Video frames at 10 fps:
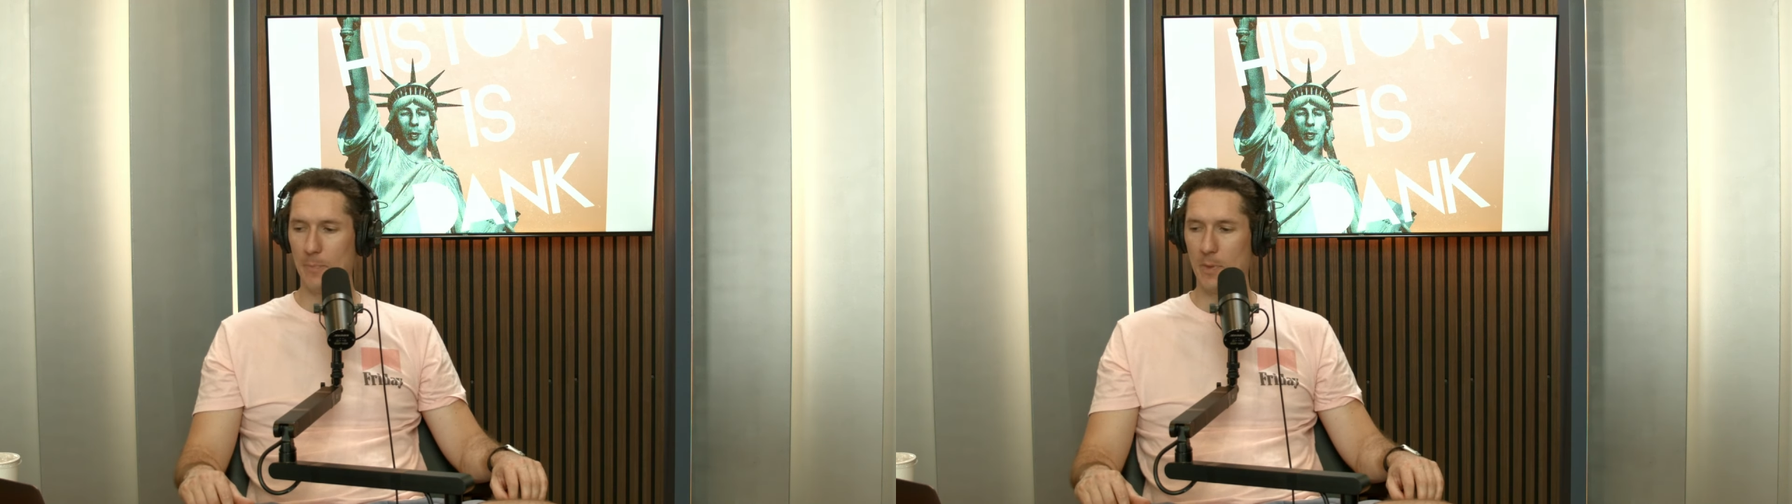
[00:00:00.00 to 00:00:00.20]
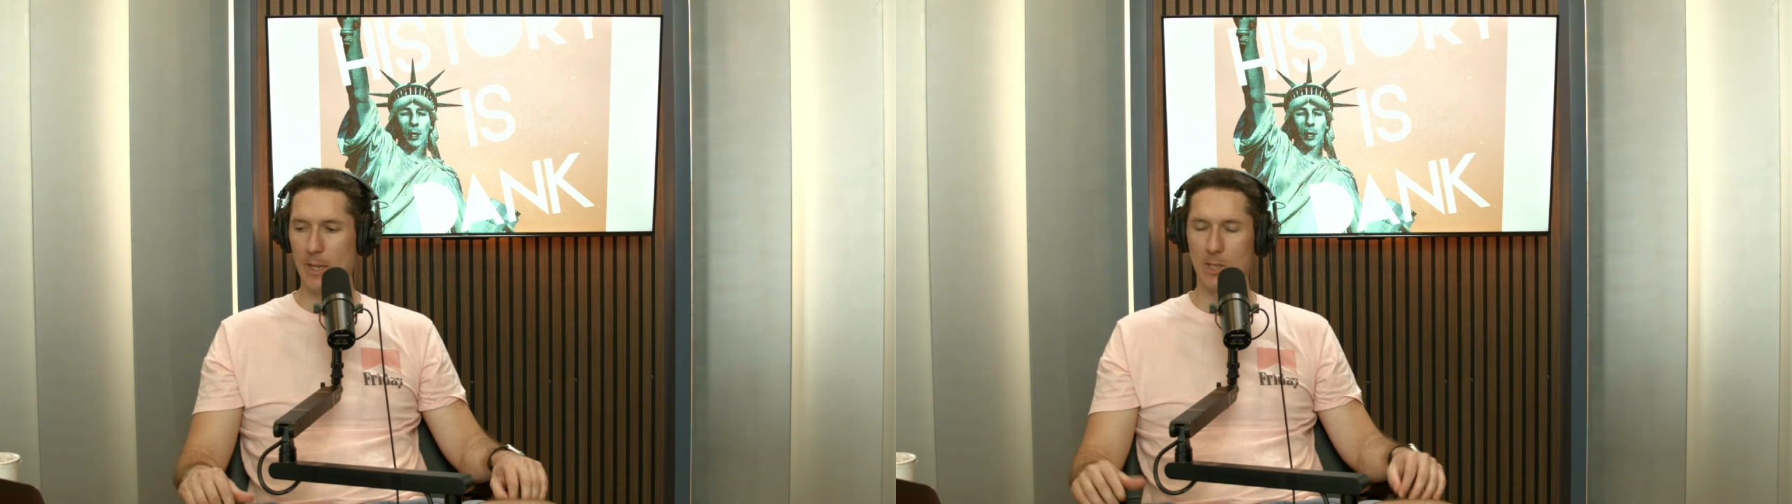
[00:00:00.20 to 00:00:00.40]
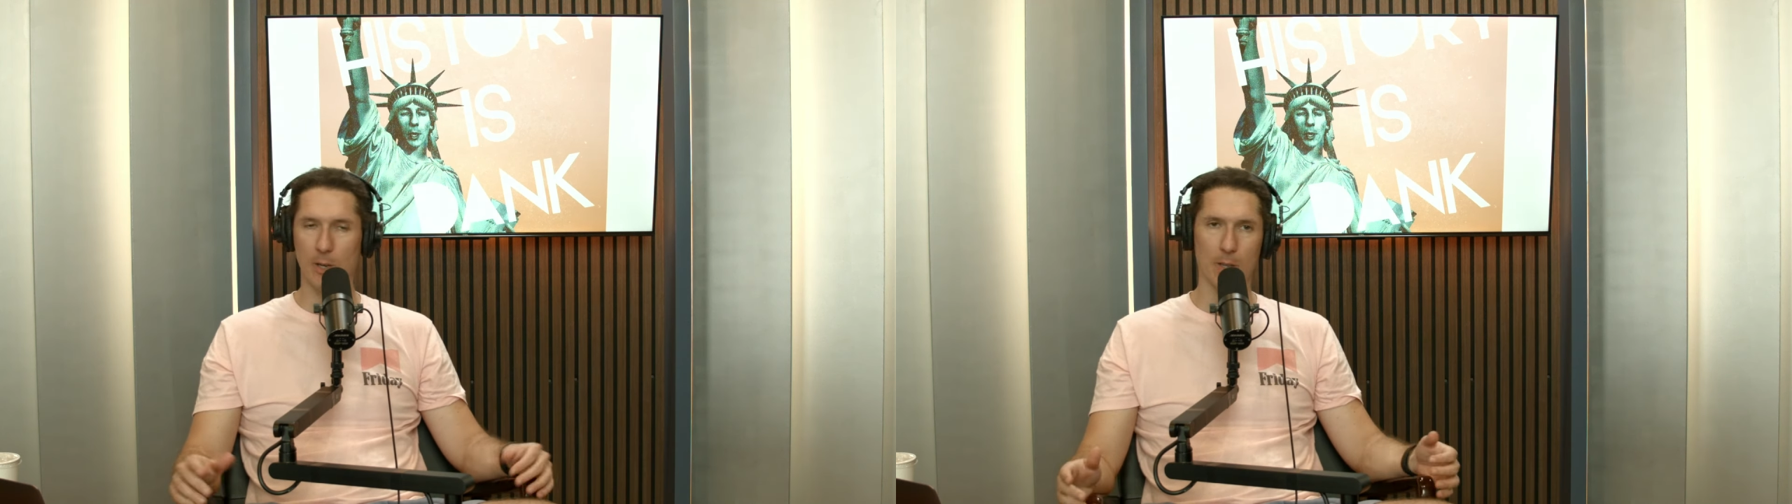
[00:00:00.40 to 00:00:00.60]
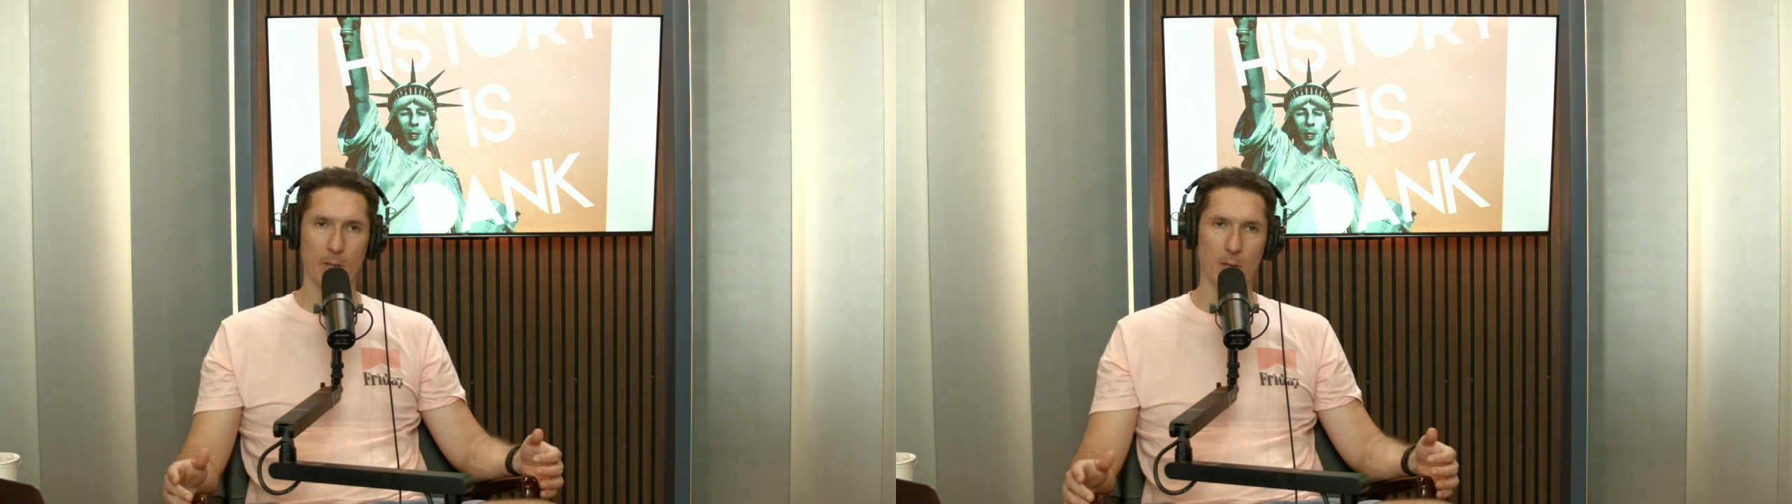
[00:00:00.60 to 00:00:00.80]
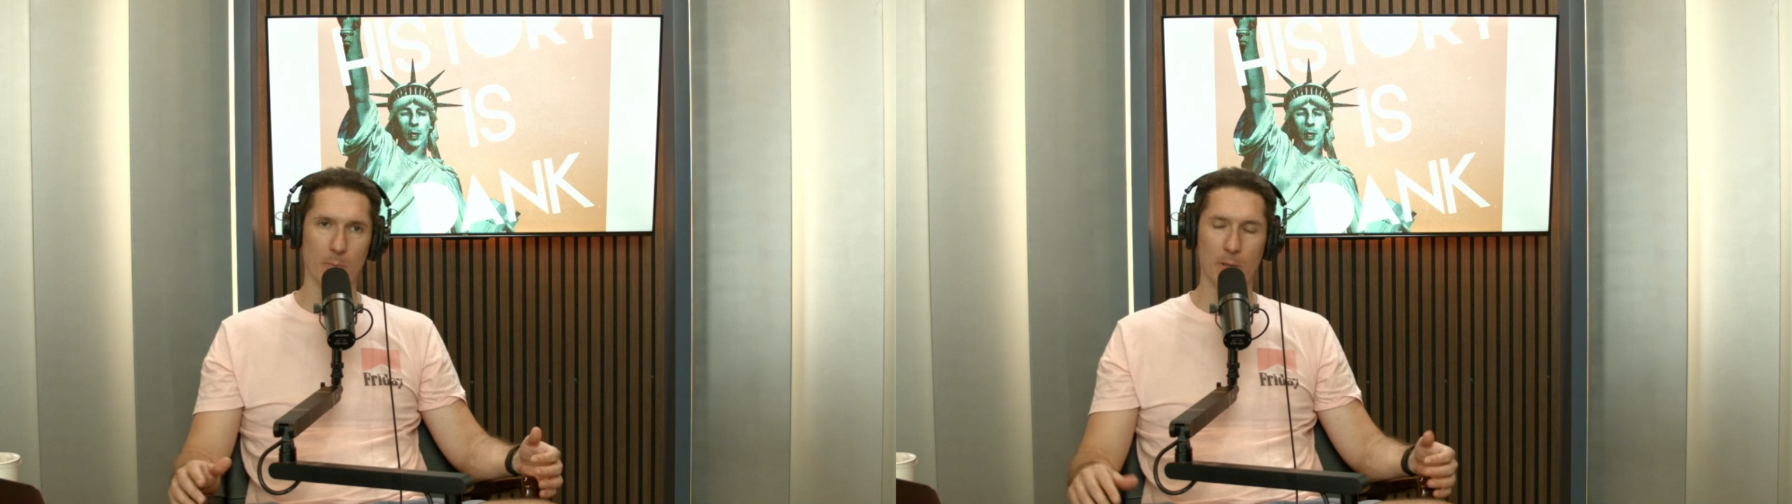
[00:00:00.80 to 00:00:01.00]
They started the
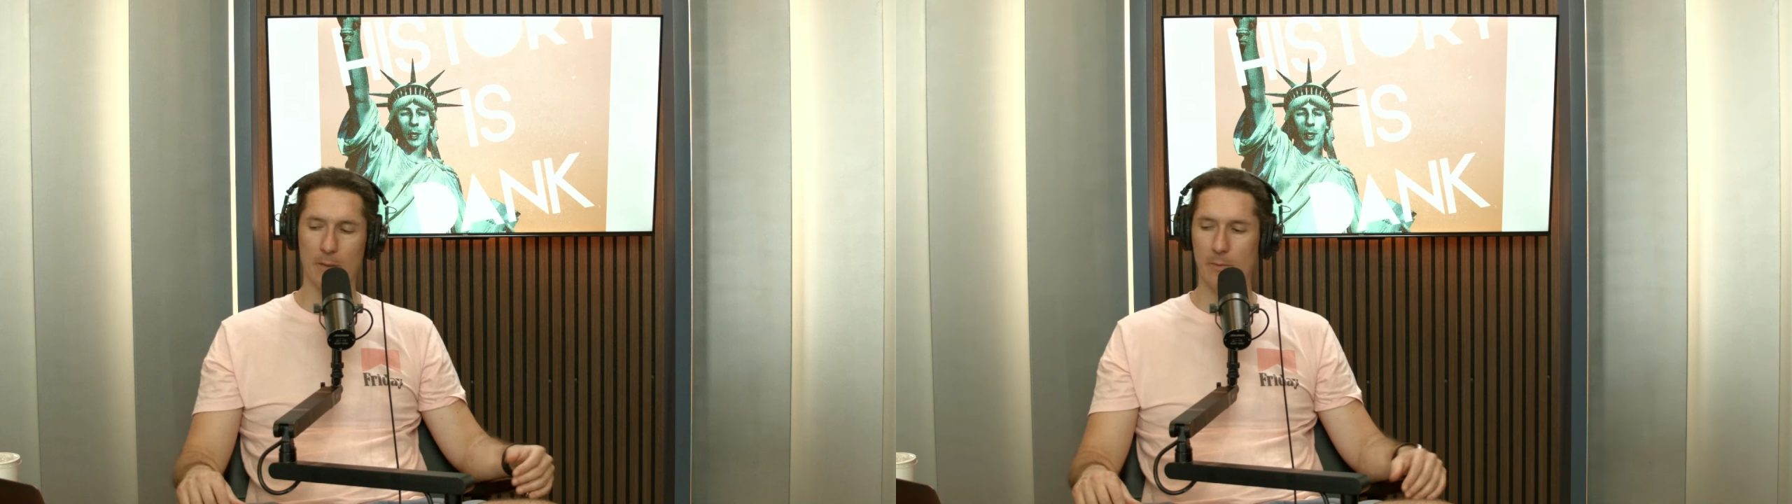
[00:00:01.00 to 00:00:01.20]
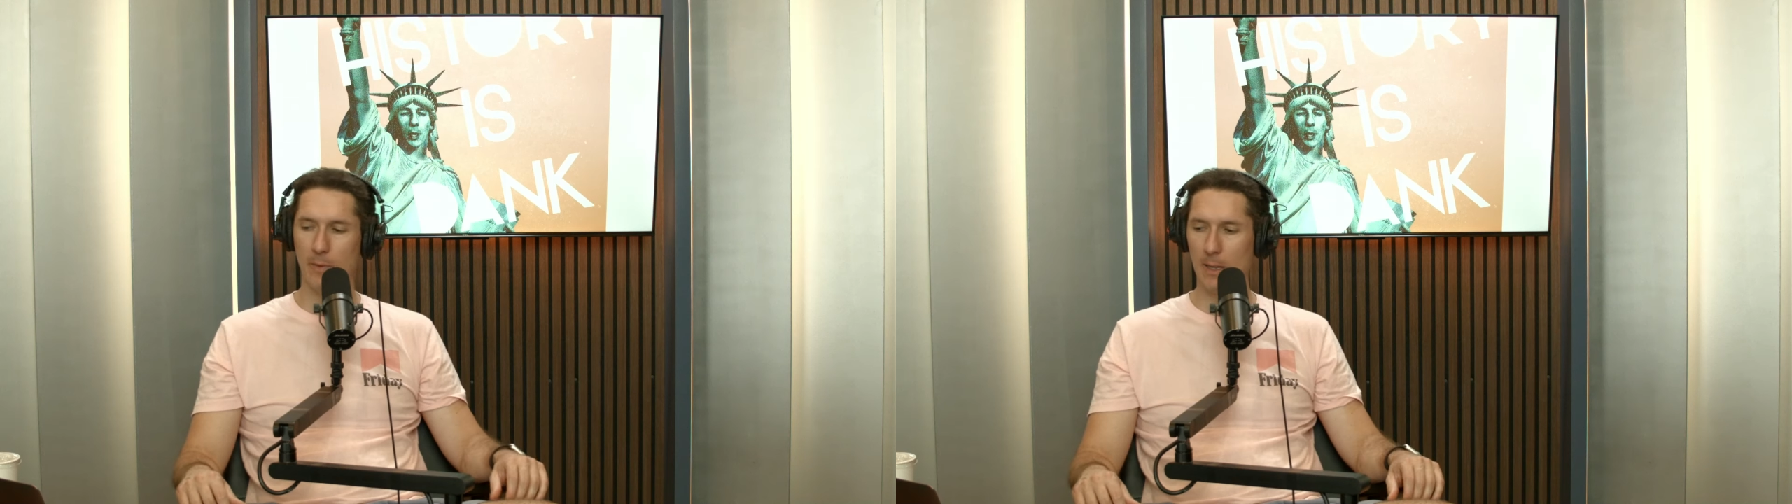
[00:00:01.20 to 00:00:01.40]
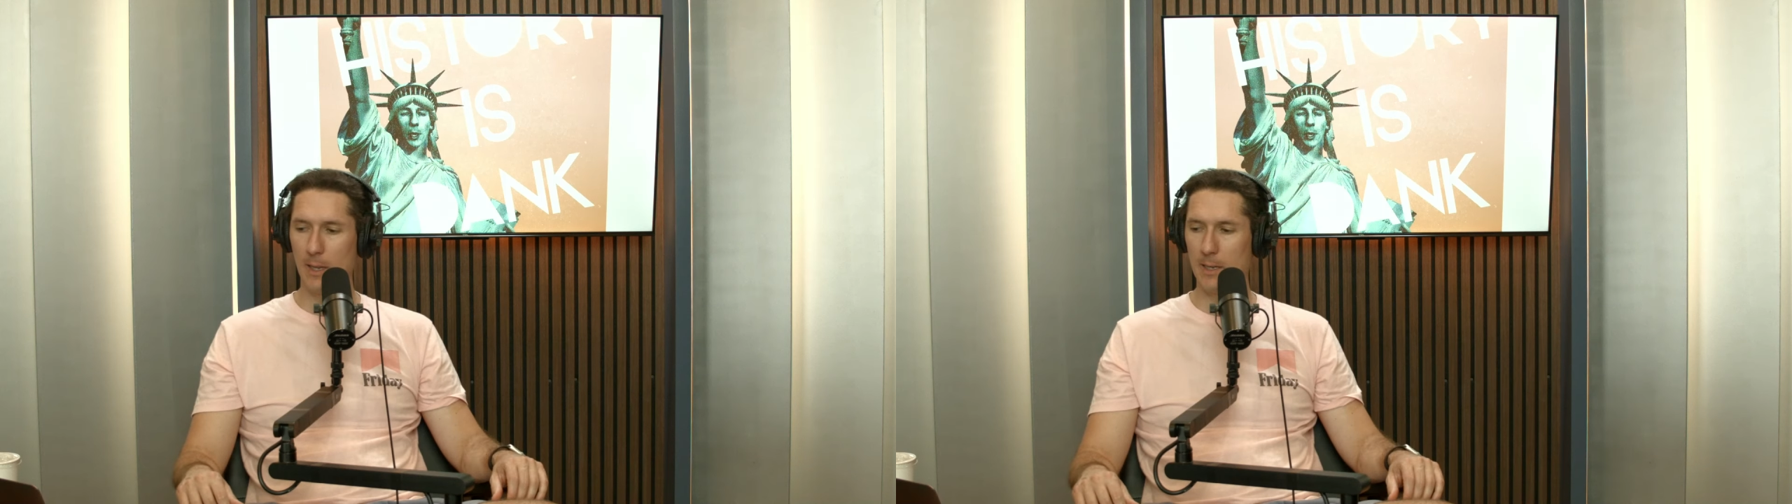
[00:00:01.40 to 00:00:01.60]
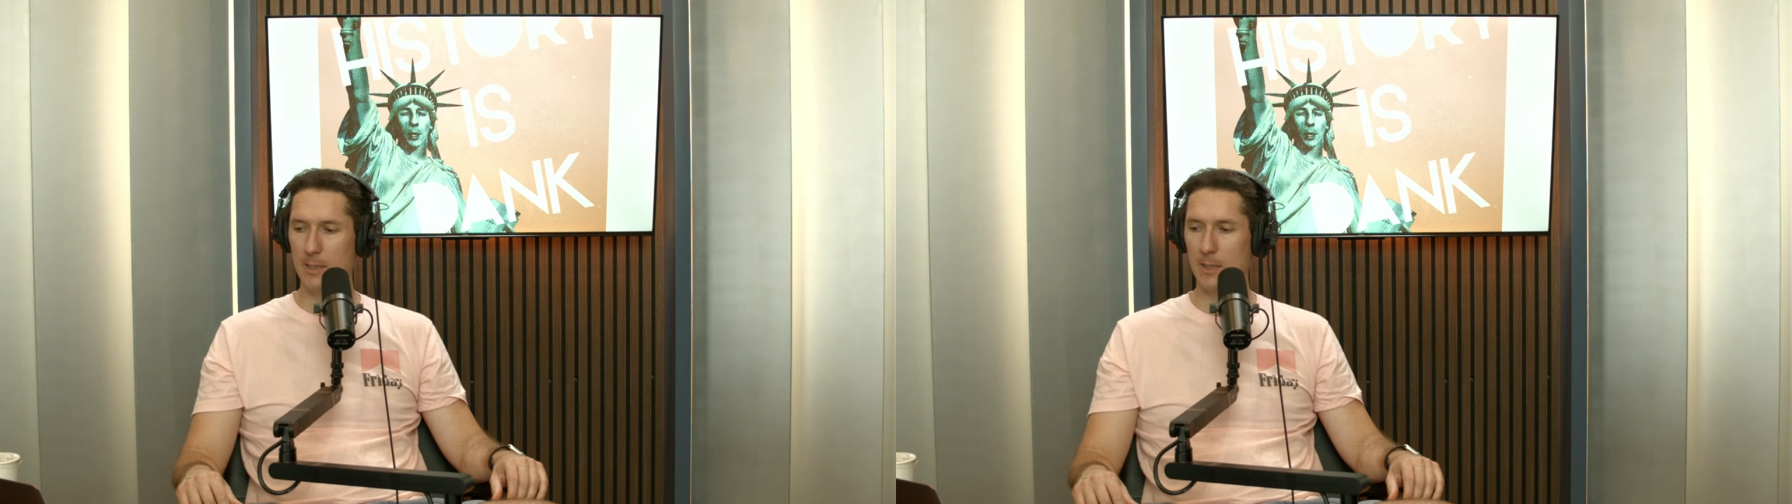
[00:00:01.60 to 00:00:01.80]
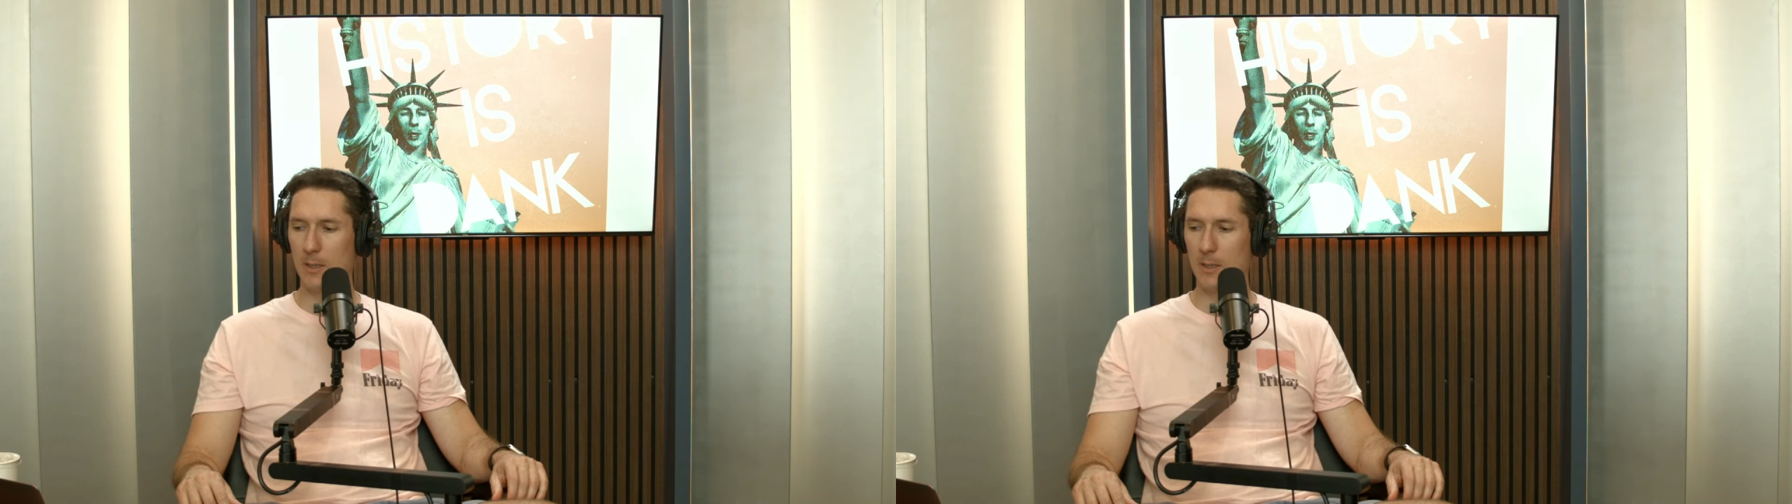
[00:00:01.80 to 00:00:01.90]
hoplite phalanx.